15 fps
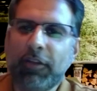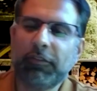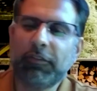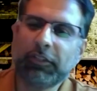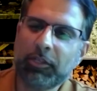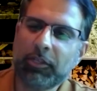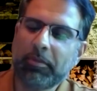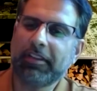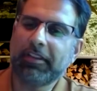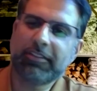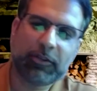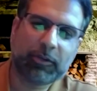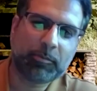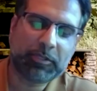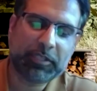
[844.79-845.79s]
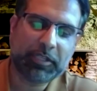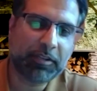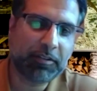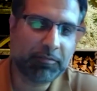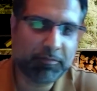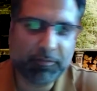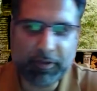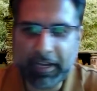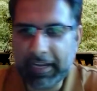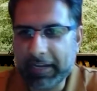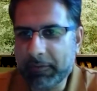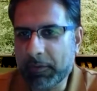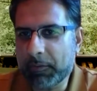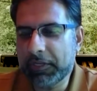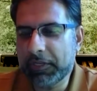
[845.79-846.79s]
a little bit in terms of
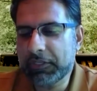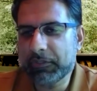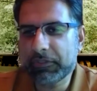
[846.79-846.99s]
what we do